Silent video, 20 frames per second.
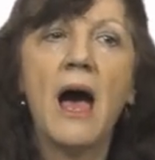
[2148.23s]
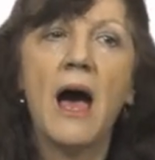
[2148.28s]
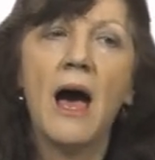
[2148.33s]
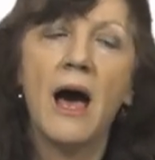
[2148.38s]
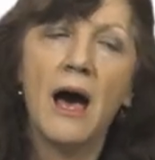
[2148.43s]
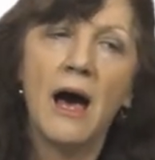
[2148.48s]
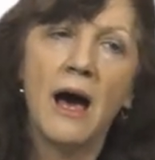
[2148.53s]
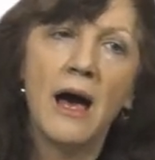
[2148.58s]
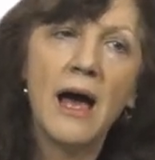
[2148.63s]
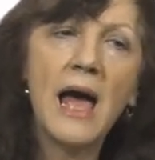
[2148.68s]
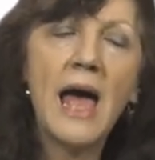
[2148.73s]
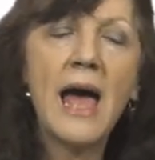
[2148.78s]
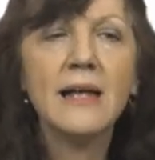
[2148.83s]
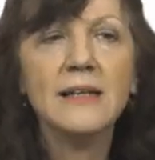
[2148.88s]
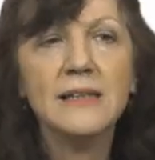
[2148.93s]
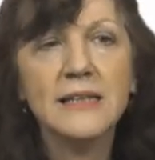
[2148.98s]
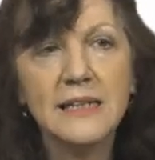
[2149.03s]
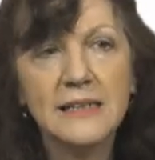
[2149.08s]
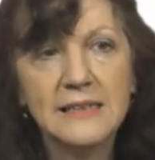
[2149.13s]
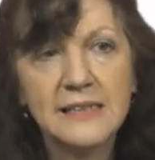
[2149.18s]
uh,
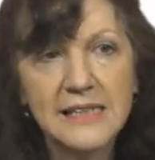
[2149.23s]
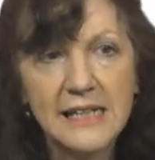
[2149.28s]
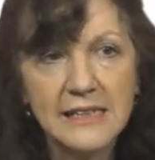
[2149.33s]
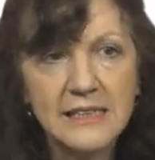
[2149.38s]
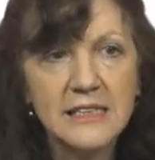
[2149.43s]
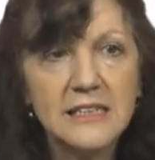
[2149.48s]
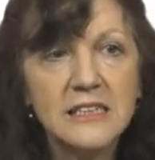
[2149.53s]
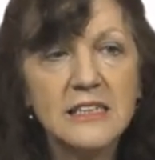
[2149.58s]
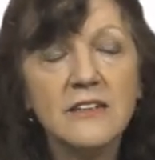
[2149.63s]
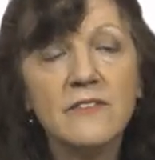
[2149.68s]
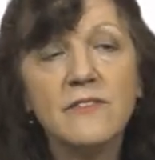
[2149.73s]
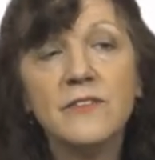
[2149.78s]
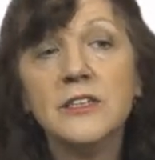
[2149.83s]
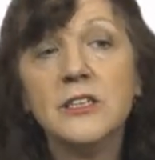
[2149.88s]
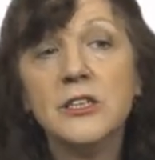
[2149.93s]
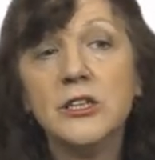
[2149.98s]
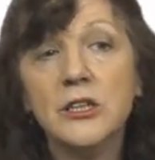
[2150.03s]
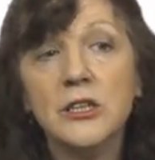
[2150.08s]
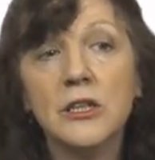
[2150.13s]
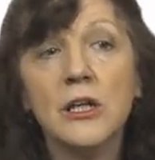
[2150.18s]
and the
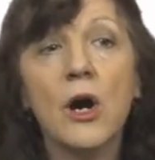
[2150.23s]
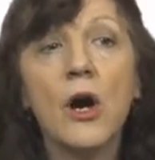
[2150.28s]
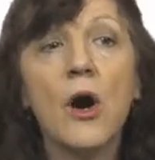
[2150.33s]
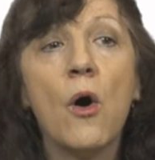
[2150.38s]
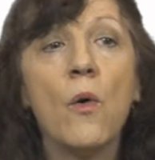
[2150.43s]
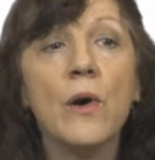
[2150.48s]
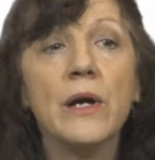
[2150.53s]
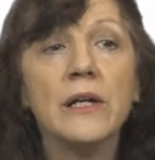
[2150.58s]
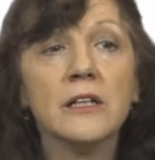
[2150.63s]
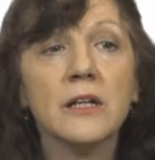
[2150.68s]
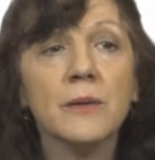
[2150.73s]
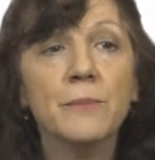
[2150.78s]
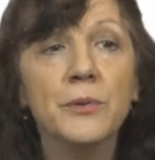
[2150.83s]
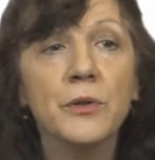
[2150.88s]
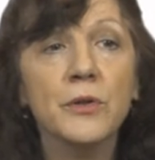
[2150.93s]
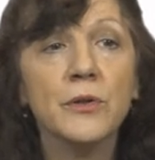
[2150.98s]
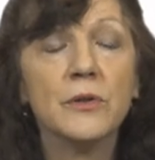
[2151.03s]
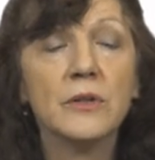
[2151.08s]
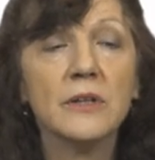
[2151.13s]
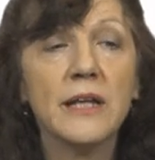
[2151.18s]
sensitivity, or in
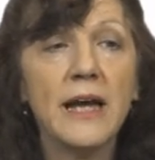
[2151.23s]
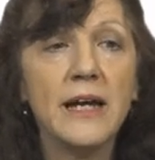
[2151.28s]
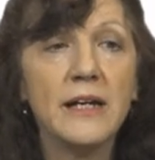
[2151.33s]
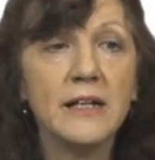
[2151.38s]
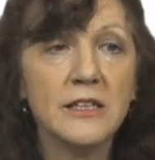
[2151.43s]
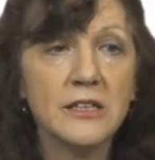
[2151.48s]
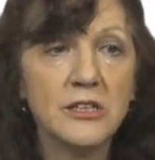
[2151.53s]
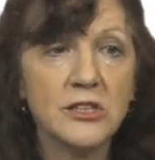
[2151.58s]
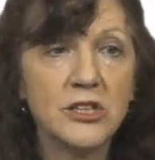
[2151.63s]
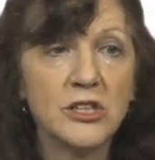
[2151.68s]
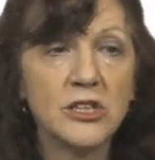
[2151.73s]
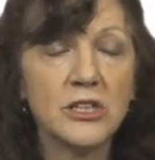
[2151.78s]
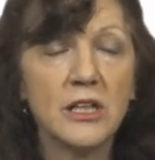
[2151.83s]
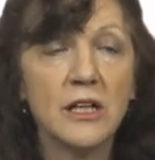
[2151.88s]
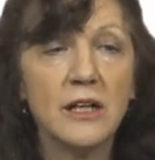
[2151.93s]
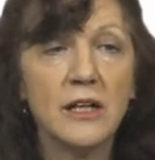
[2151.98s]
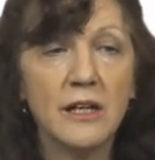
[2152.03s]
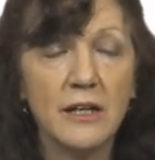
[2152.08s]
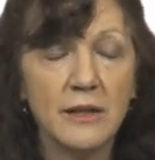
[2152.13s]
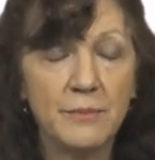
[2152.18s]
computer language,
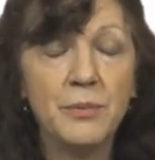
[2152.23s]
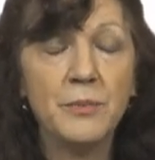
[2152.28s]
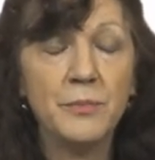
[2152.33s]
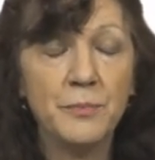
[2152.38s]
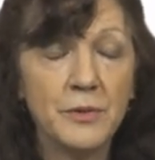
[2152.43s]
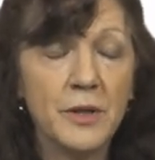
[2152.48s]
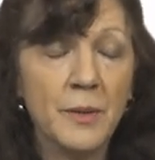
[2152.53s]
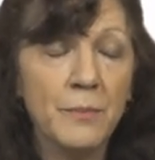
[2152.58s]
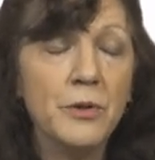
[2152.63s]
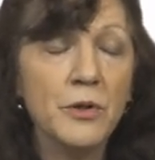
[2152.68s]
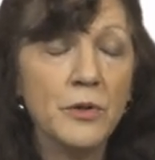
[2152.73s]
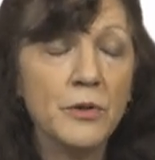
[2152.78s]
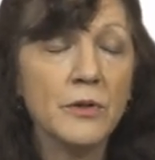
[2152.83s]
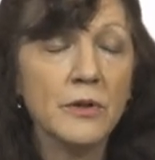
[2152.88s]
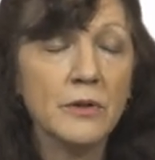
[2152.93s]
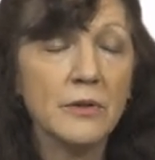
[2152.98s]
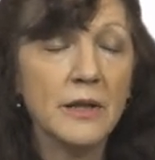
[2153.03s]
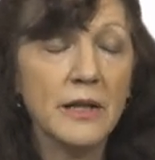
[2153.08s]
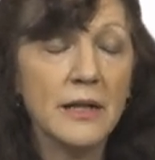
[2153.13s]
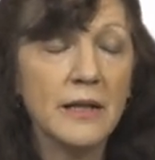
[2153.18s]
uh,
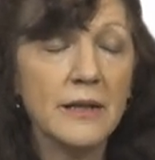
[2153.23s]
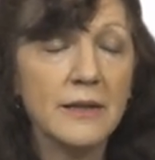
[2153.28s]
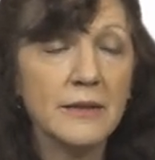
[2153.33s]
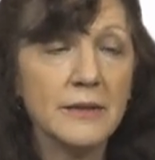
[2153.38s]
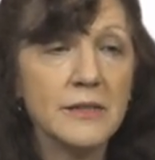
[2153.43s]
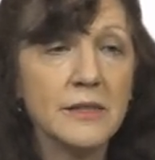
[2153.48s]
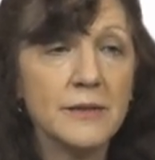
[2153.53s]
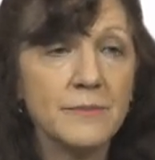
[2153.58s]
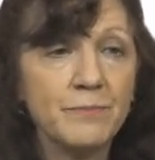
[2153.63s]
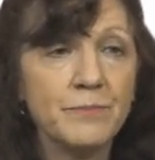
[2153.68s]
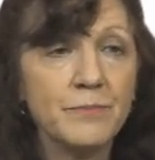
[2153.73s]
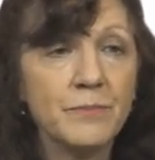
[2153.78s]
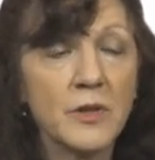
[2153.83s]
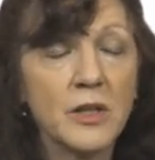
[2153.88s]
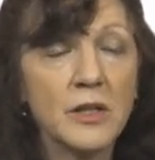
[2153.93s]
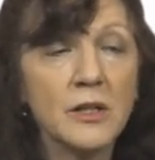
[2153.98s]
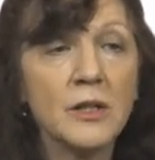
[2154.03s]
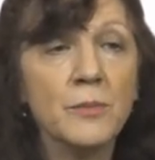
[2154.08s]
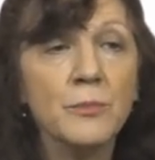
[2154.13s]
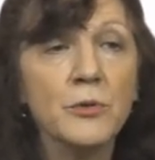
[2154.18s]
computer,
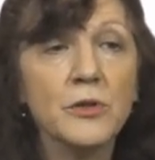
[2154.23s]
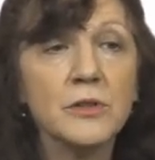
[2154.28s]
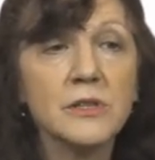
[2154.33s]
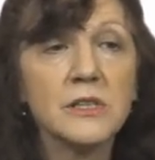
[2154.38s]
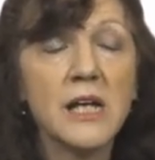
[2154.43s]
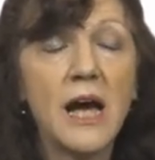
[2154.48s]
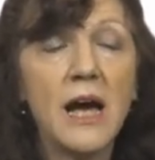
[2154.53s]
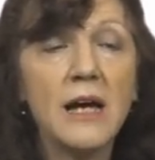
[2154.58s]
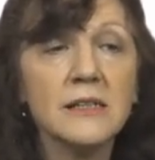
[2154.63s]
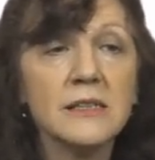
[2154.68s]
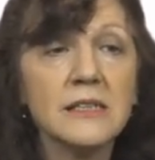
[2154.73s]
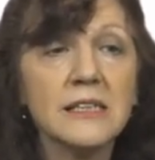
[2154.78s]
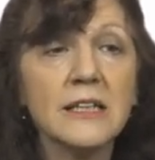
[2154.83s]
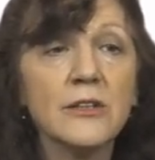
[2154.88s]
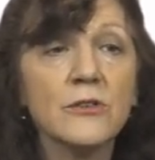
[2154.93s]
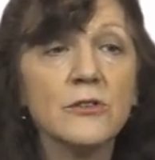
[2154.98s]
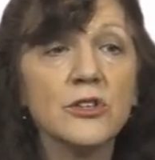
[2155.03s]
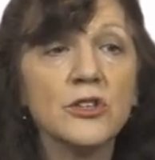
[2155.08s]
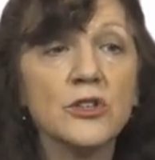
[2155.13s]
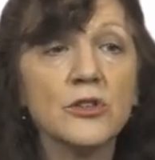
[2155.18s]
computer science
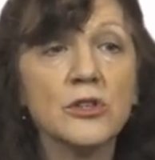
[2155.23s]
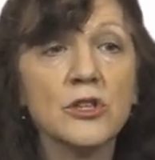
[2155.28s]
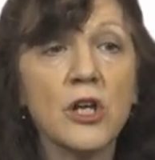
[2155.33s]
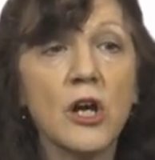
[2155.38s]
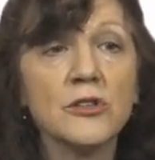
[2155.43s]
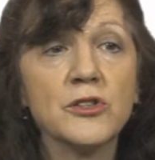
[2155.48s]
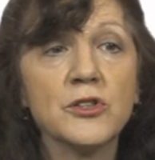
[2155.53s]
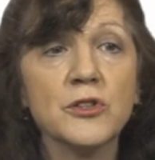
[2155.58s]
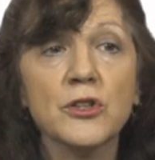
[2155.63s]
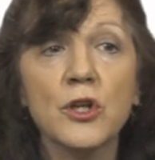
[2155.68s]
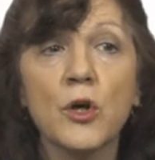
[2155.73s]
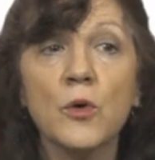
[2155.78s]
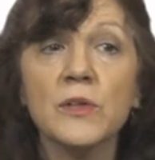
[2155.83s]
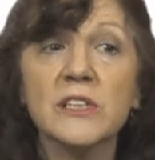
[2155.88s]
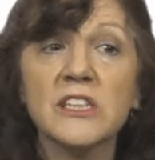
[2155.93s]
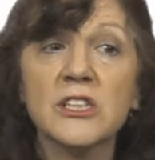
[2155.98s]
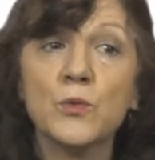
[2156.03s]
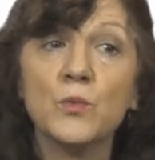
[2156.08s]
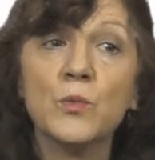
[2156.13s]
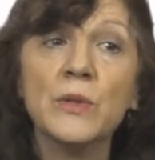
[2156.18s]
literature is also known
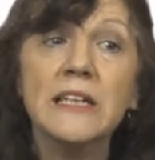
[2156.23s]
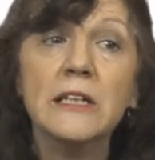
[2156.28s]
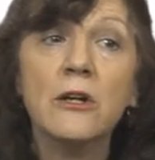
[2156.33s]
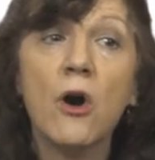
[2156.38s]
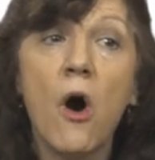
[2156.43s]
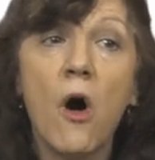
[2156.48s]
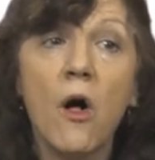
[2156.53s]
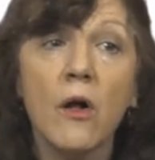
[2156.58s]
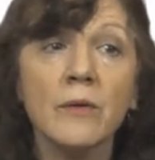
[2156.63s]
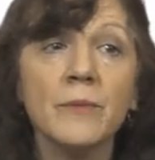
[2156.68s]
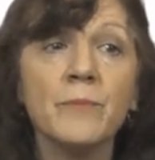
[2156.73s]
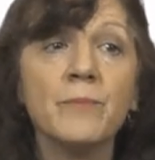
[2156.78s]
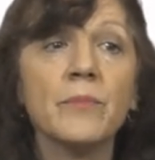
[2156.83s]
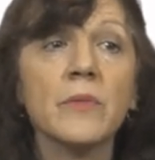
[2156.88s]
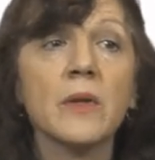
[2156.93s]
as recall.